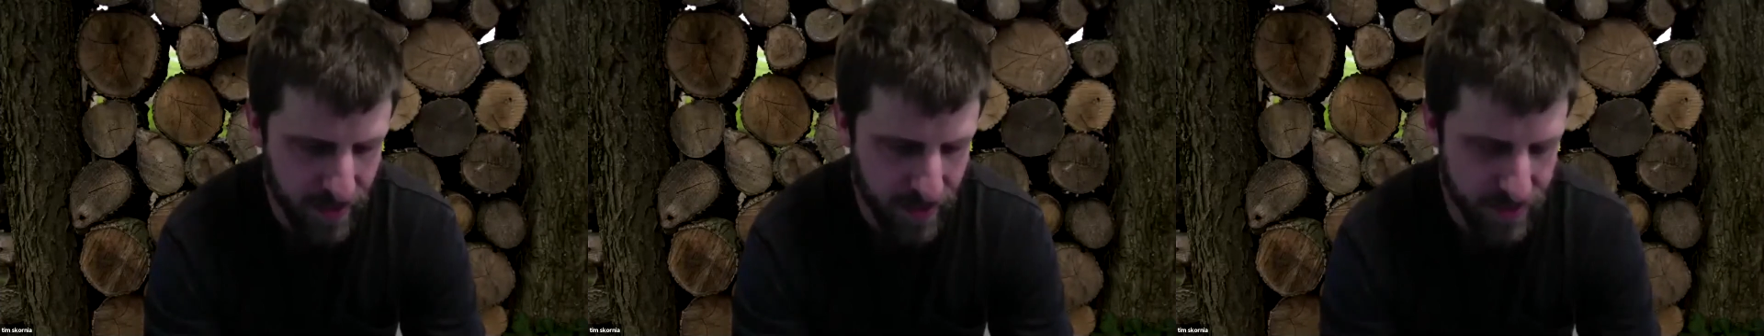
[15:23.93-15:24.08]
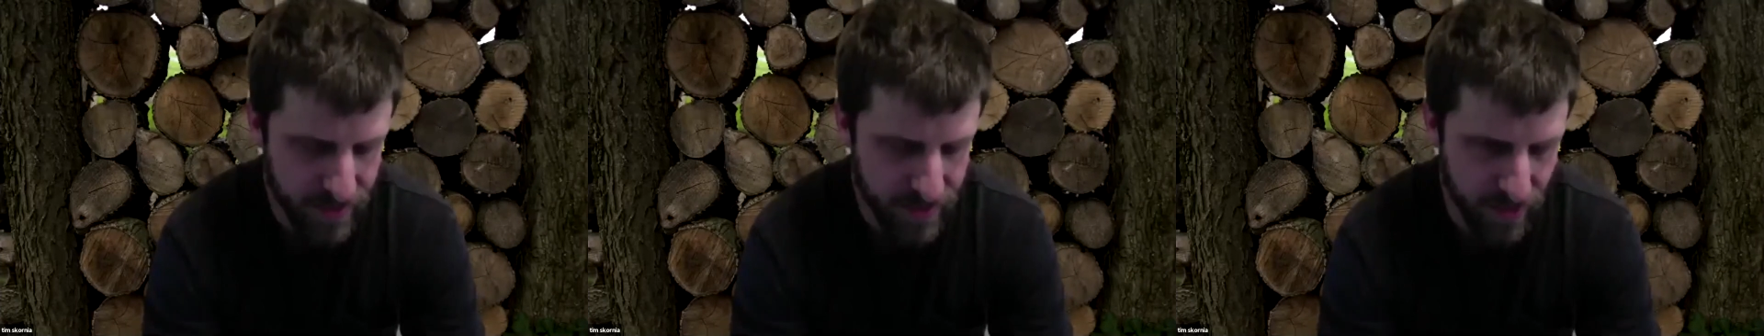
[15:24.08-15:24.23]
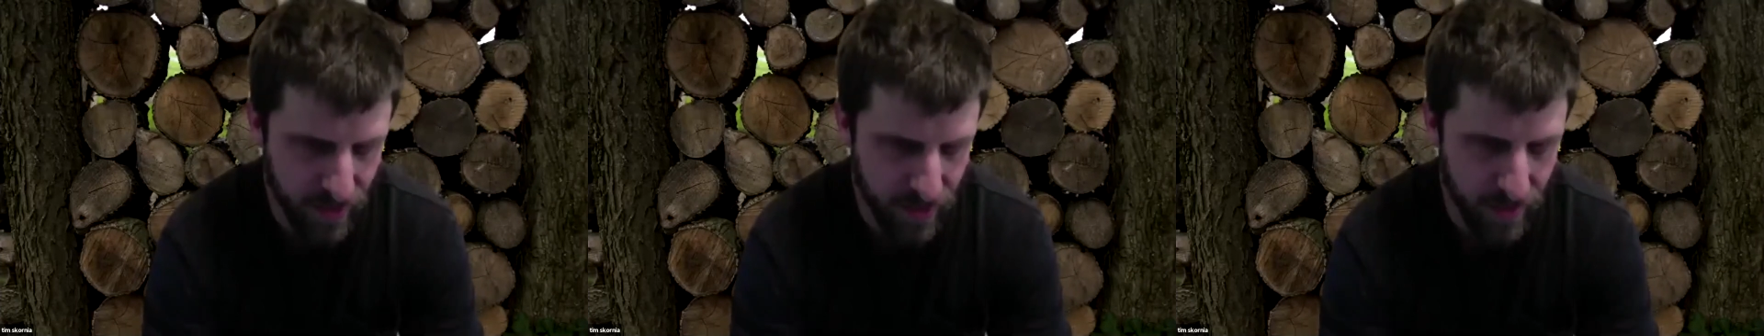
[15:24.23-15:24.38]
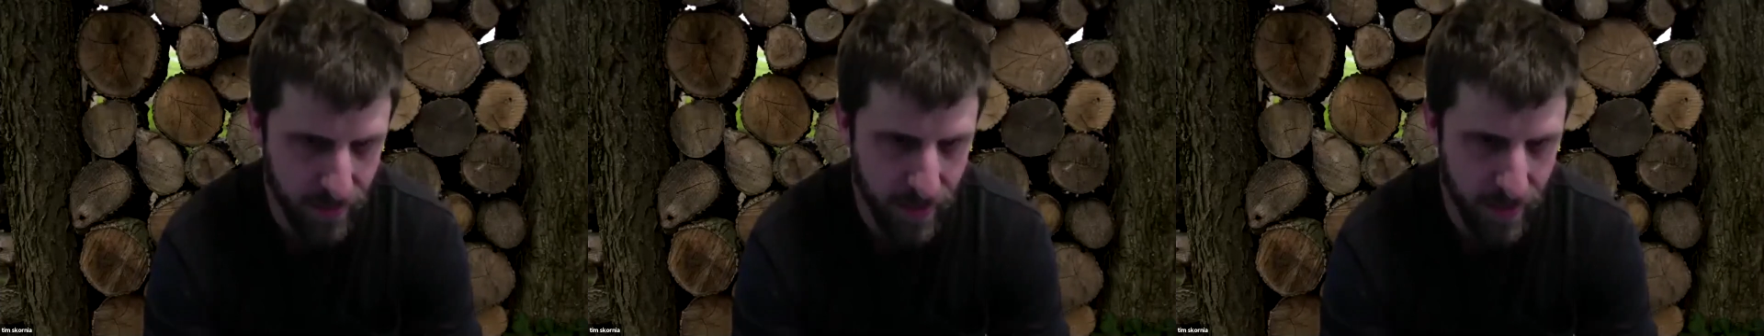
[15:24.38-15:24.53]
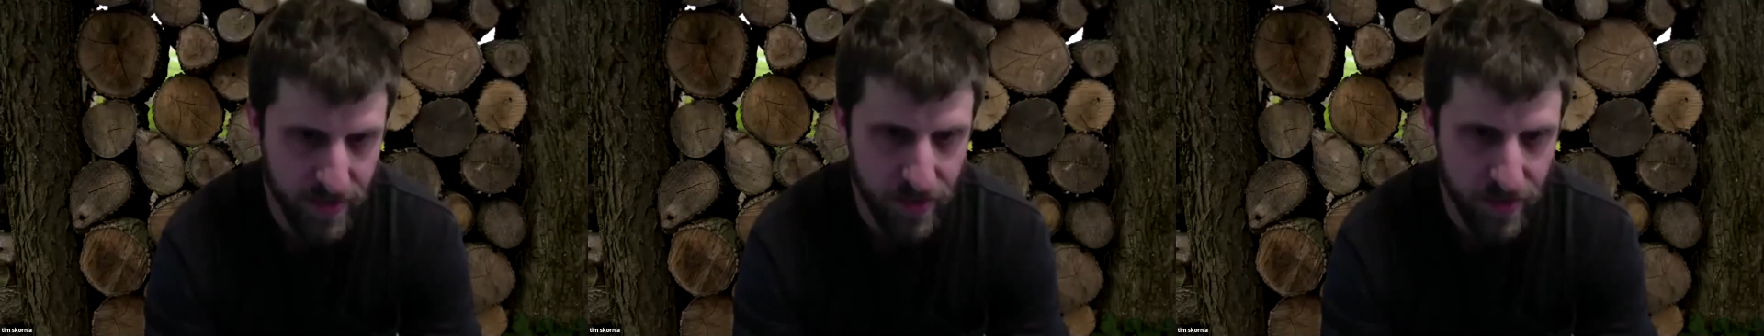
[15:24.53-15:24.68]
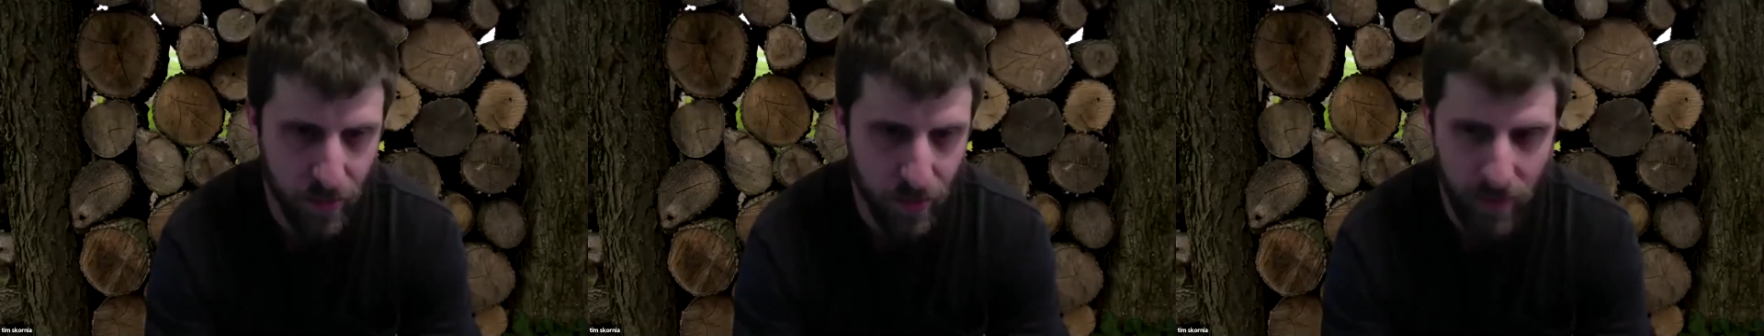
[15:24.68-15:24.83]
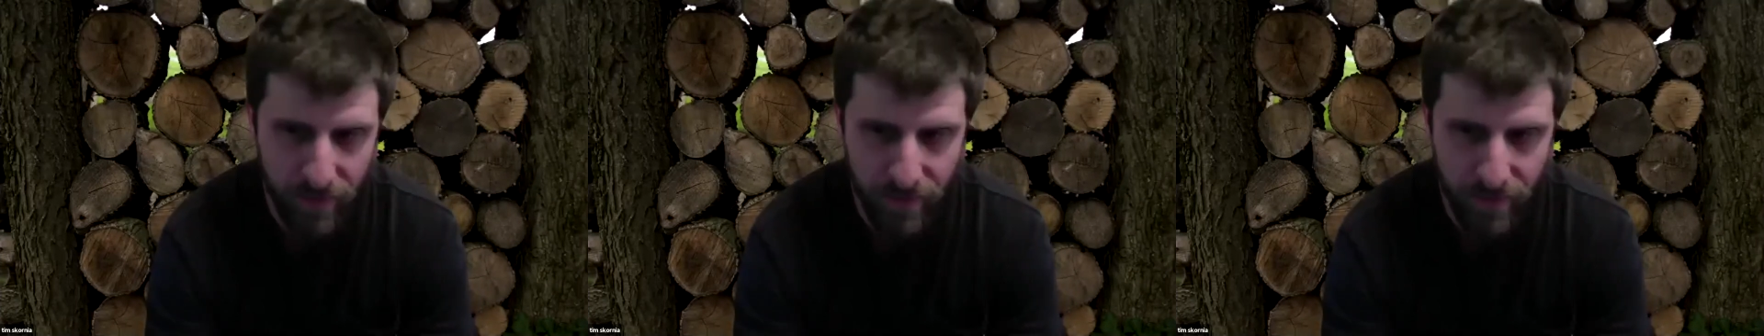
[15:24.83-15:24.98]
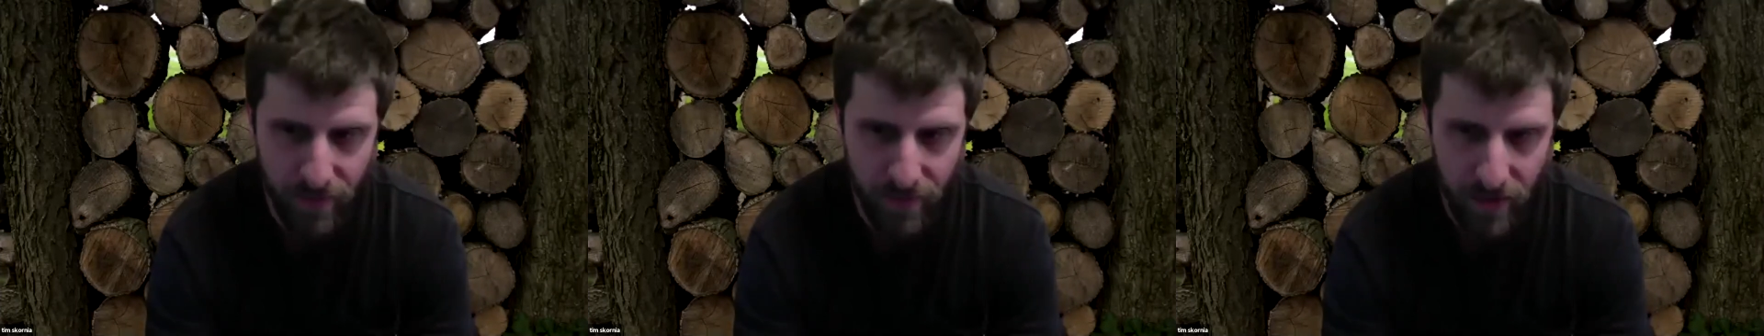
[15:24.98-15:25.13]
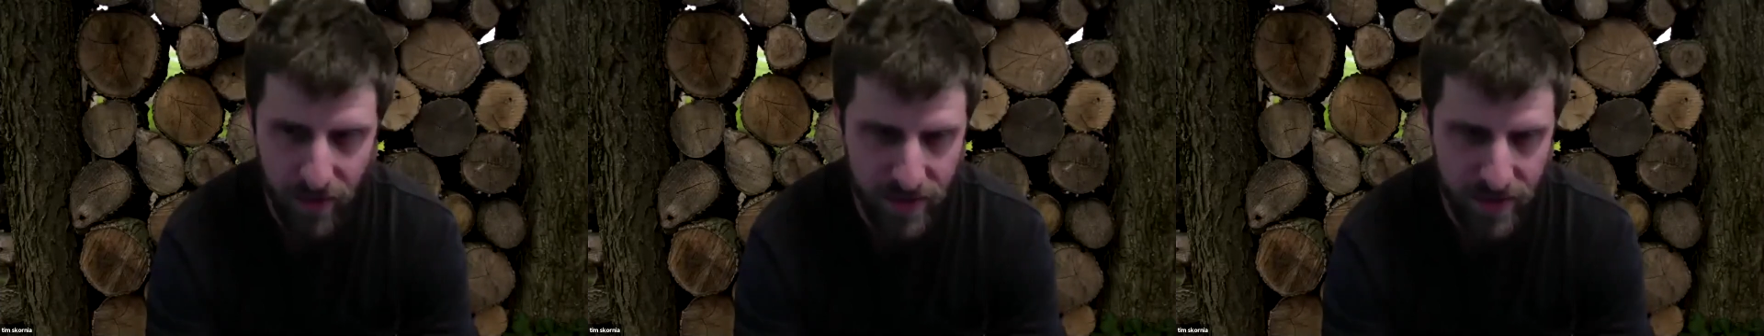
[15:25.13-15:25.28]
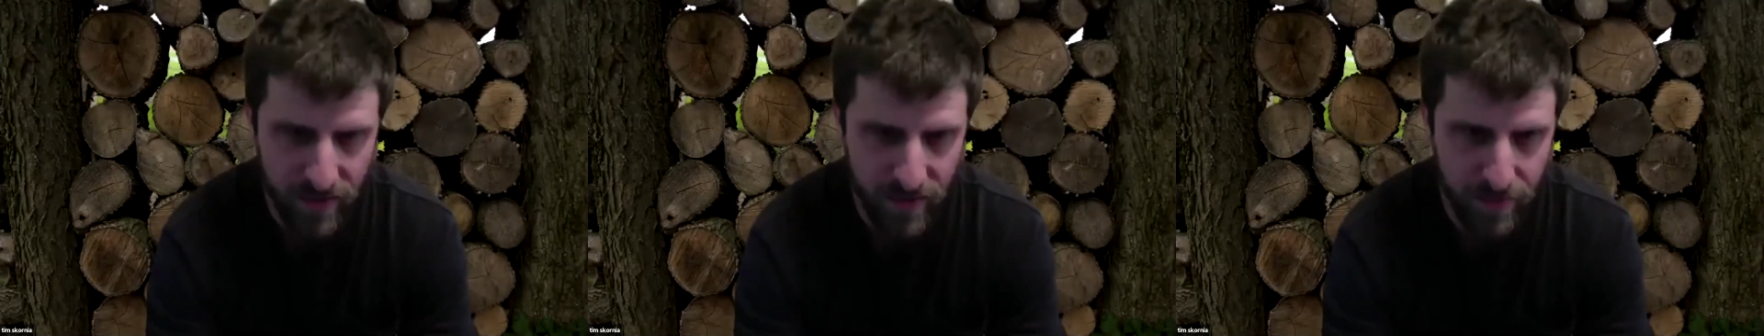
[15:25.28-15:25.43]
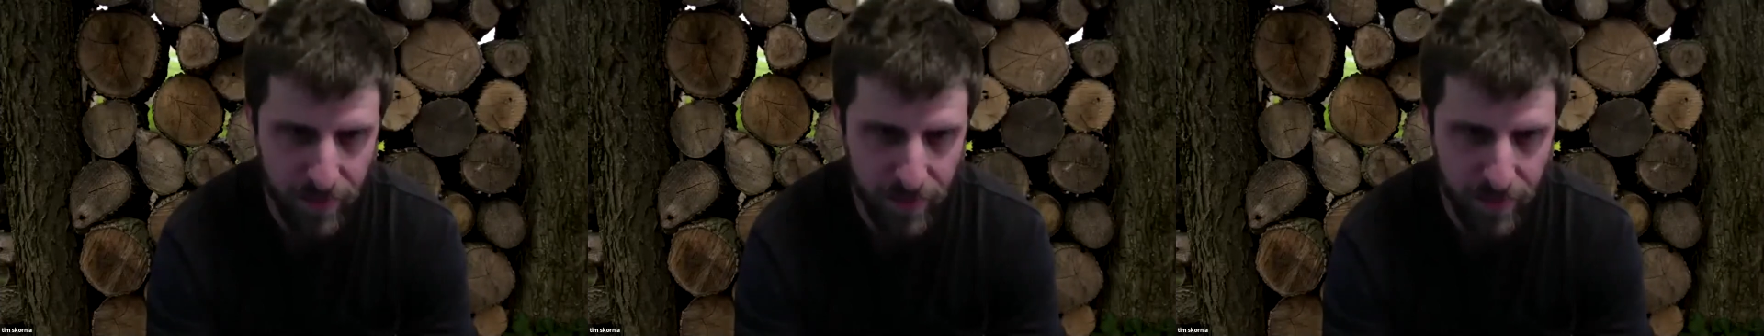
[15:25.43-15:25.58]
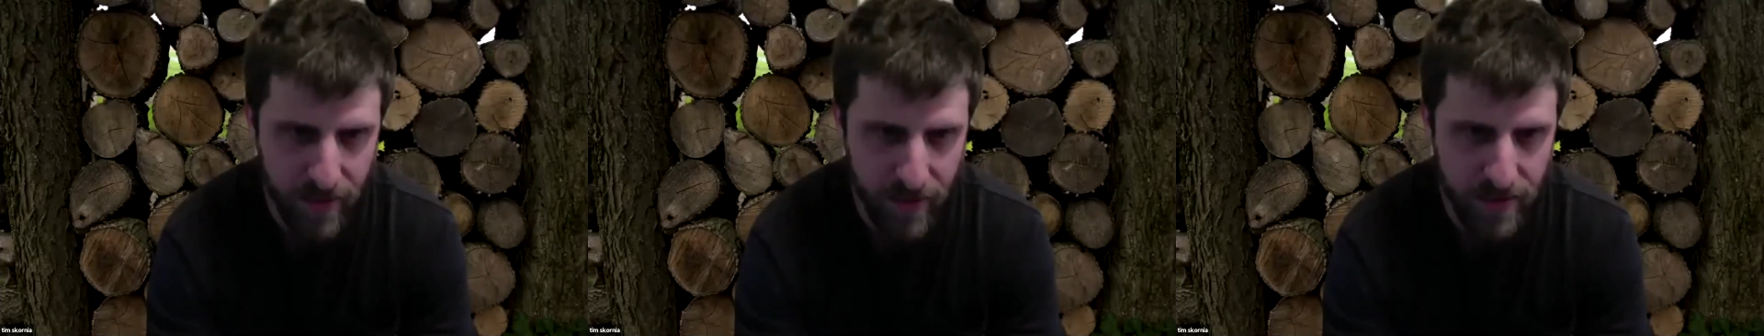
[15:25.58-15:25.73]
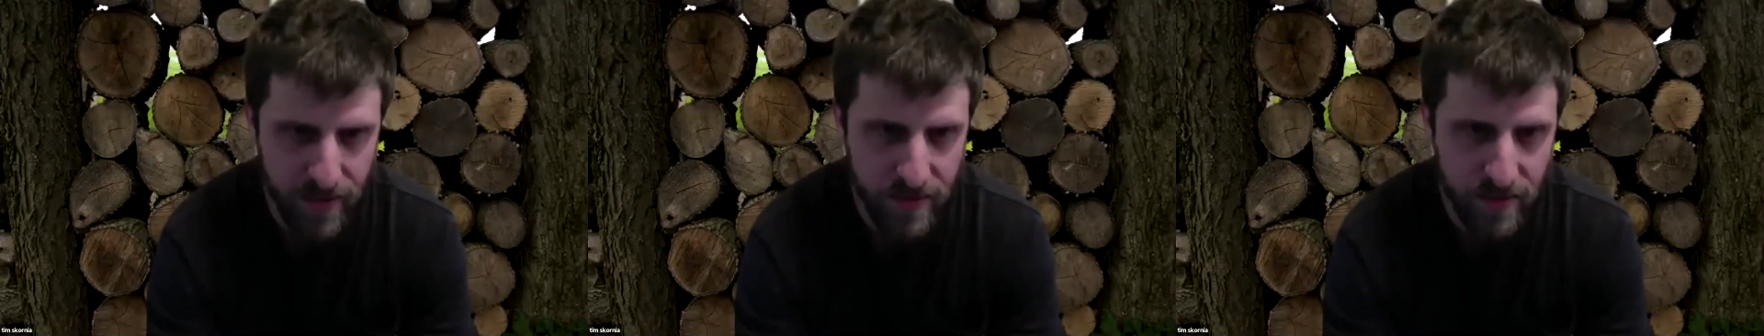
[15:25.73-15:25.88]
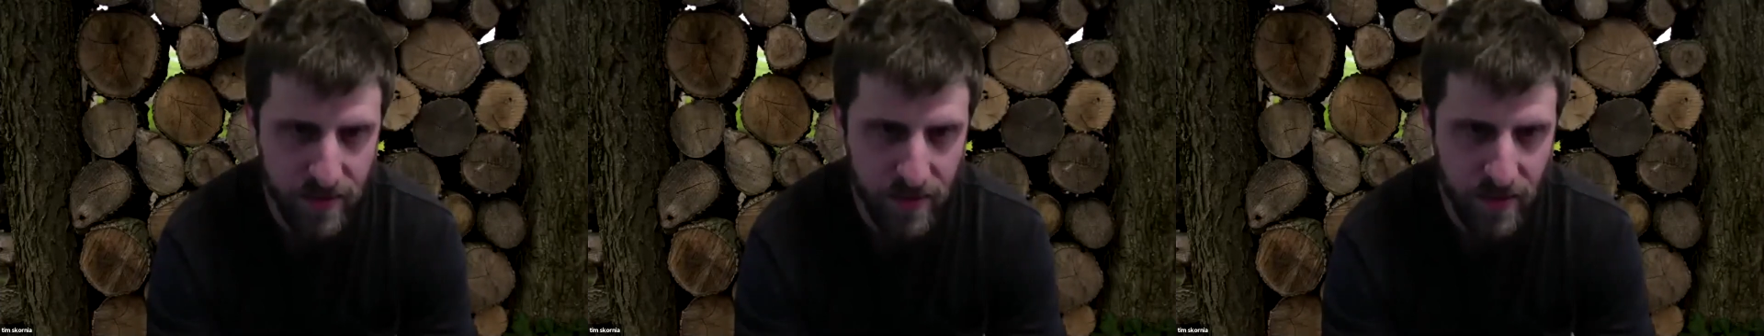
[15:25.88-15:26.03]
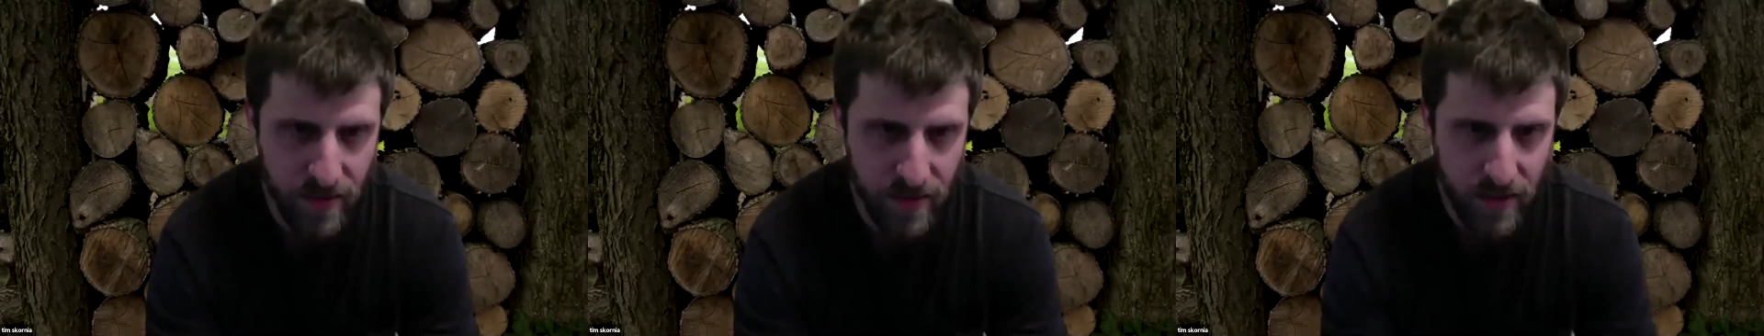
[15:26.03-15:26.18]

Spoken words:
certain amount of square footage of the piece